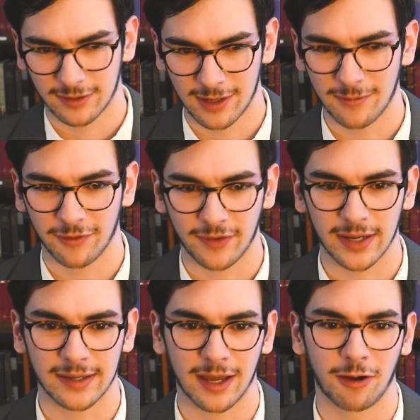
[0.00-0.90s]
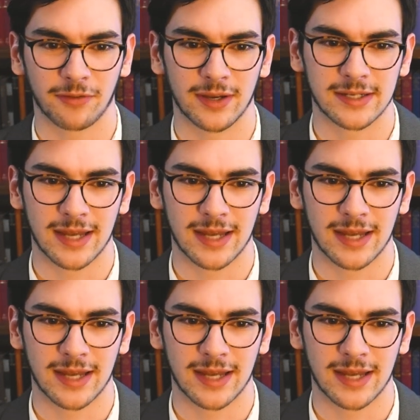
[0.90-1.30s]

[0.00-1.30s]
to find out that it's